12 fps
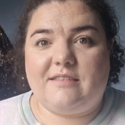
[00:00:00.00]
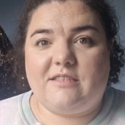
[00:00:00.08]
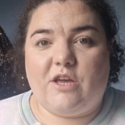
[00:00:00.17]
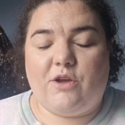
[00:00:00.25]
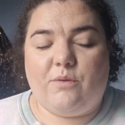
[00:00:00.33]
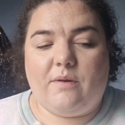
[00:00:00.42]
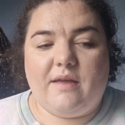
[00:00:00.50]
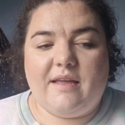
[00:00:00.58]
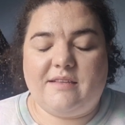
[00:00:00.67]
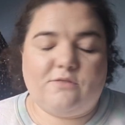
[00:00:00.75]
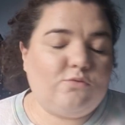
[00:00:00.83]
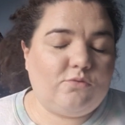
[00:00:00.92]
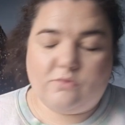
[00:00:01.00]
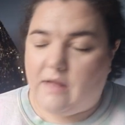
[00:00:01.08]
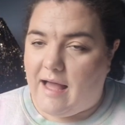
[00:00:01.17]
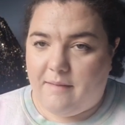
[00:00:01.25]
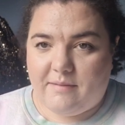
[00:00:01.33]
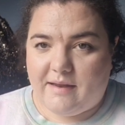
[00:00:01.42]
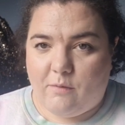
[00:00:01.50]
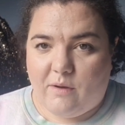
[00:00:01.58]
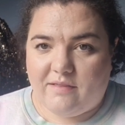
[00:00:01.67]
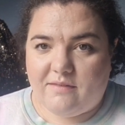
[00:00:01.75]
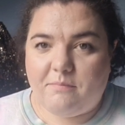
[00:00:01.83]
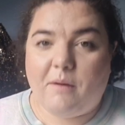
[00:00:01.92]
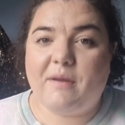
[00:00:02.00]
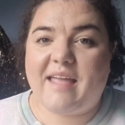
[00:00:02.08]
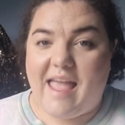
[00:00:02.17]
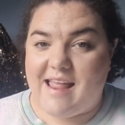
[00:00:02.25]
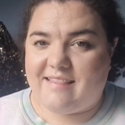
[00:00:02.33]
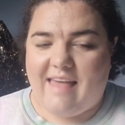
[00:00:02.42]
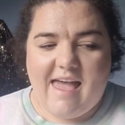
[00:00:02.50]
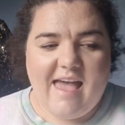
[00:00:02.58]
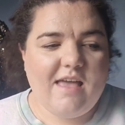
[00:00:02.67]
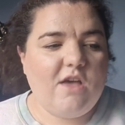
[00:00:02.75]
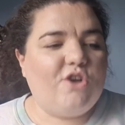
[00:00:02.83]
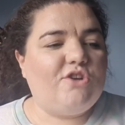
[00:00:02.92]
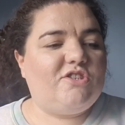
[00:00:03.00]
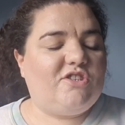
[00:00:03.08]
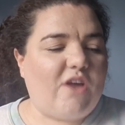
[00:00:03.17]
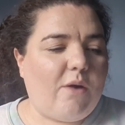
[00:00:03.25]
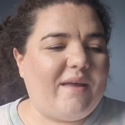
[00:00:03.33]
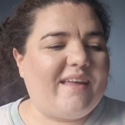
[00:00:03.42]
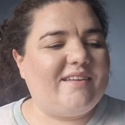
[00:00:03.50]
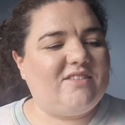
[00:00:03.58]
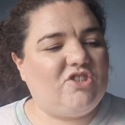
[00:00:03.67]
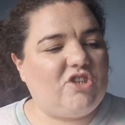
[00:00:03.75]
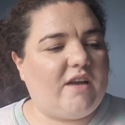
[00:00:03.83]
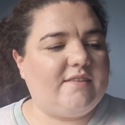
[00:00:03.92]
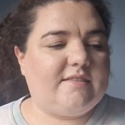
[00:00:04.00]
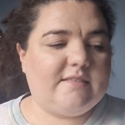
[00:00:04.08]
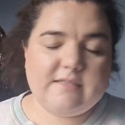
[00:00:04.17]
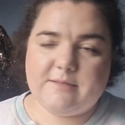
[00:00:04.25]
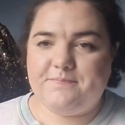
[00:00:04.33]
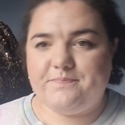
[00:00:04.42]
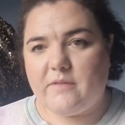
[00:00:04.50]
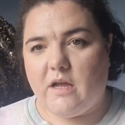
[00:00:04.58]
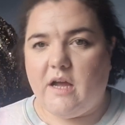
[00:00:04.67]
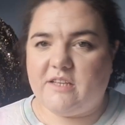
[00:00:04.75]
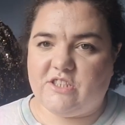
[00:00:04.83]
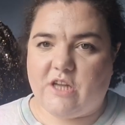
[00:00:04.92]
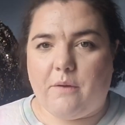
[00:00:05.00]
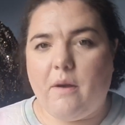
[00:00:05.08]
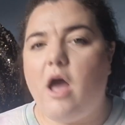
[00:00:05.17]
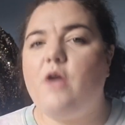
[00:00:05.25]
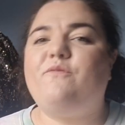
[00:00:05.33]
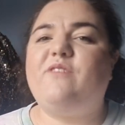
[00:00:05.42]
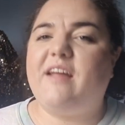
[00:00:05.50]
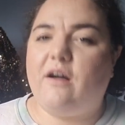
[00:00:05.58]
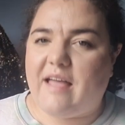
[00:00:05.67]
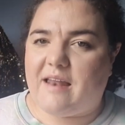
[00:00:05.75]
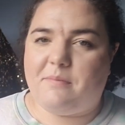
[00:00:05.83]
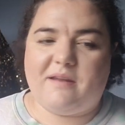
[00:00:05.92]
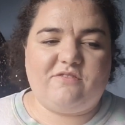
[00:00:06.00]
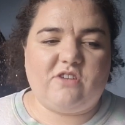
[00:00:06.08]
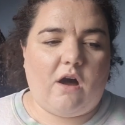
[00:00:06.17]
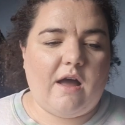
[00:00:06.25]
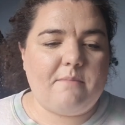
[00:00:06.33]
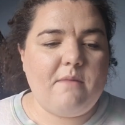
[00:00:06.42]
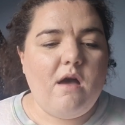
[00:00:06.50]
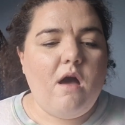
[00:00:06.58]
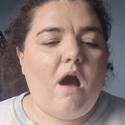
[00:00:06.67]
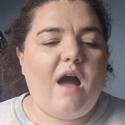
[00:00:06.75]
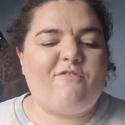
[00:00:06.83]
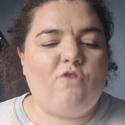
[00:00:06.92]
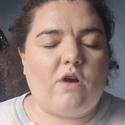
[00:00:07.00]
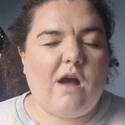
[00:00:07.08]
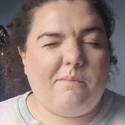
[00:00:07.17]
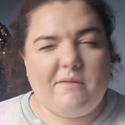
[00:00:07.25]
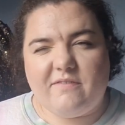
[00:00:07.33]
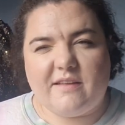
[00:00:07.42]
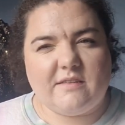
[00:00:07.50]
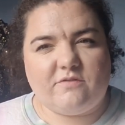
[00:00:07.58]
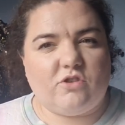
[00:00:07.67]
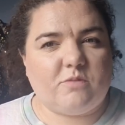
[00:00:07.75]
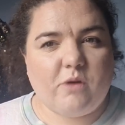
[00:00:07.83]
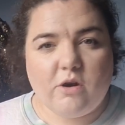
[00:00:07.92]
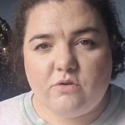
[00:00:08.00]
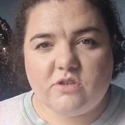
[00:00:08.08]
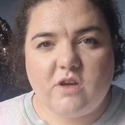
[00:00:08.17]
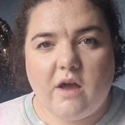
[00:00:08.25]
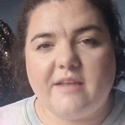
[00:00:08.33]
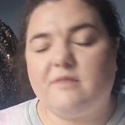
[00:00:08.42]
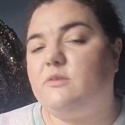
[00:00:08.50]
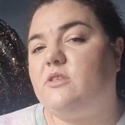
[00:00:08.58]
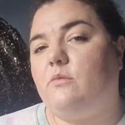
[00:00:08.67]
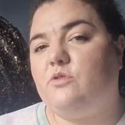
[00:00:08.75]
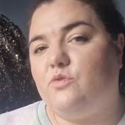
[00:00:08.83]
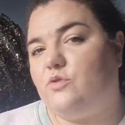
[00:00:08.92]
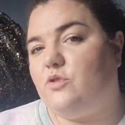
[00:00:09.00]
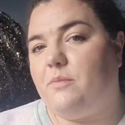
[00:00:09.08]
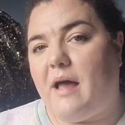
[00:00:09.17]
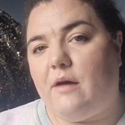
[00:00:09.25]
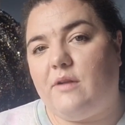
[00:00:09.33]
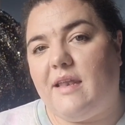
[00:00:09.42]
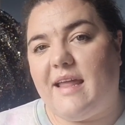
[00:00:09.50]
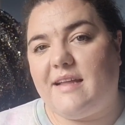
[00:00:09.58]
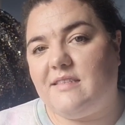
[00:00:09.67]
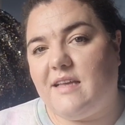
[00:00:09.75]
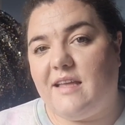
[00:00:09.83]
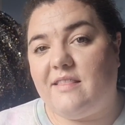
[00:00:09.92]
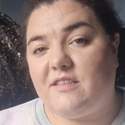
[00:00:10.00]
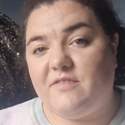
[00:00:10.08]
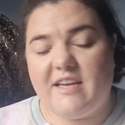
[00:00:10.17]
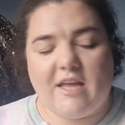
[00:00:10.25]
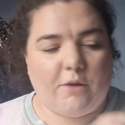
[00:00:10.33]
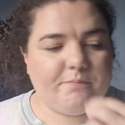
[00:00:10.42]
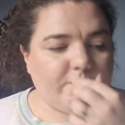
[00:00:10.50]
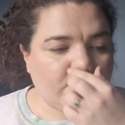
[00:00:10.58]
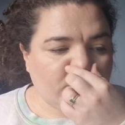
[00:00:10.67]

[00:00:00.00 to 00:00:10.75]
So it's all happening at once, but we're getting there. Sewing is just, I don't know, hopefully I'll get a bit of time. I've got a couple of things I've got to prioritise, which I will talk to you about later in this video.